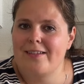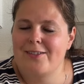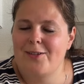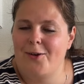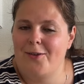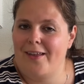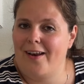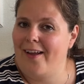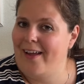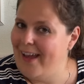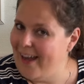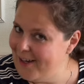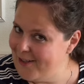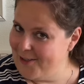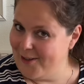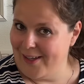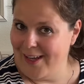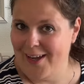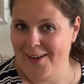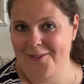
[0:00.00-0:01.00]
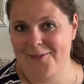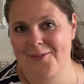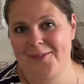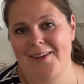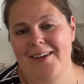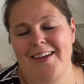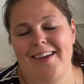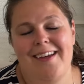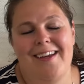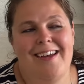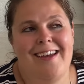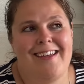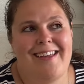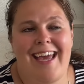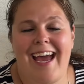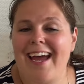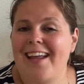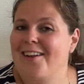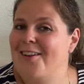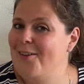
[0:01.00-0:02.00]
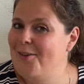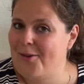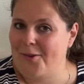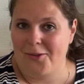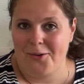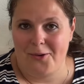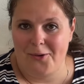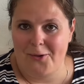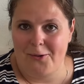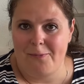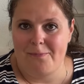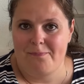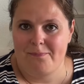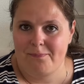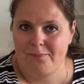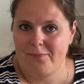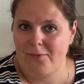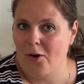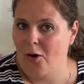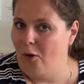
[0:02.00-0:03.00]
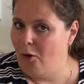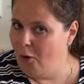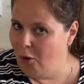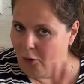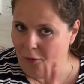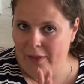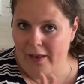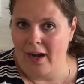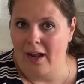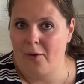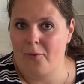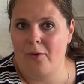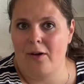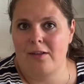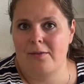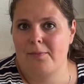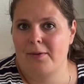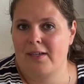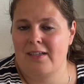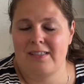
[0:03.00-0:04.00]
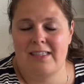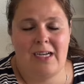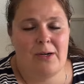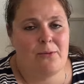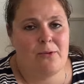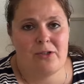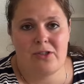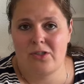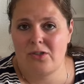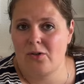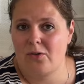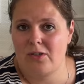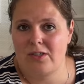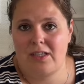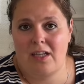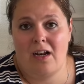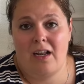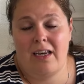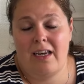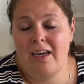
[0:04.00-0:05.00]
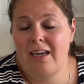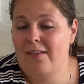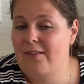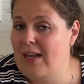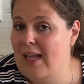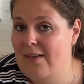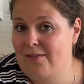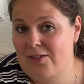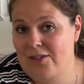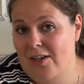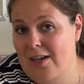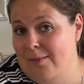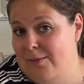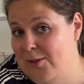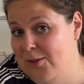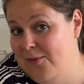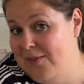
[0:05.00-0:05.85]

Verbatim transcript: so that I actually have can look through all that I want because there were stores that I didn't even have time to